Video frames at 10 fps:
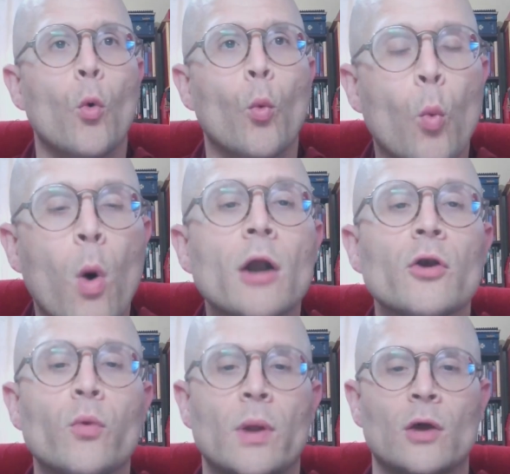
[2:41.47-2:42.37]

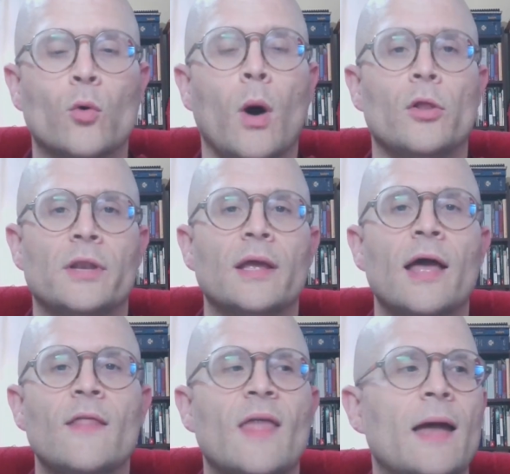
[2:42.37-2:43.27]
wandering quality
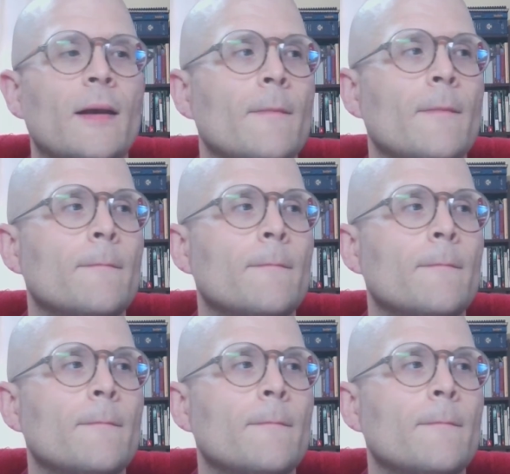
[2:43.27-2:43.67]
that